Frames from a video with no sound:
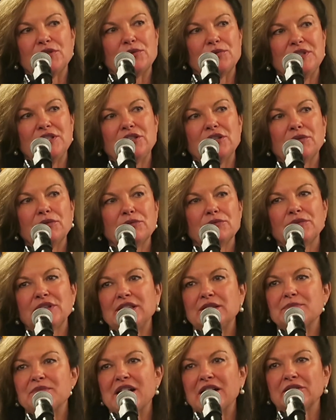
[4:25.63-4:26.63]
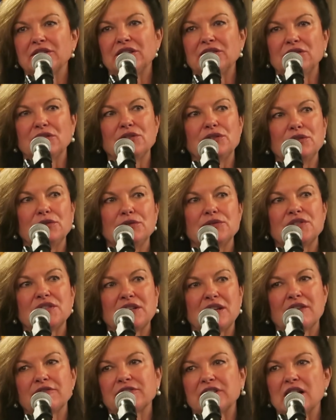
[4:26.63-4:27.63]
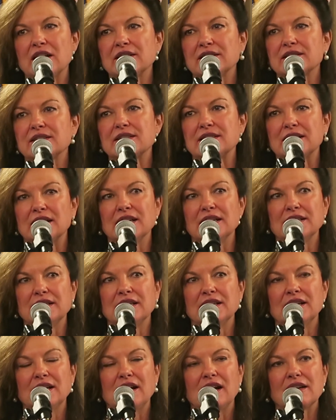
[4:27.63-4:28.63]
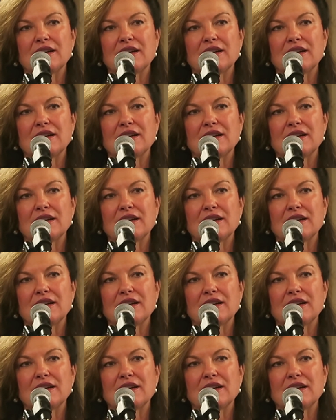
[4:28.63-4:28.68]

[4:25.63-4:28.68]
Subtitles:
which we don't read about in the news in Afghanistan,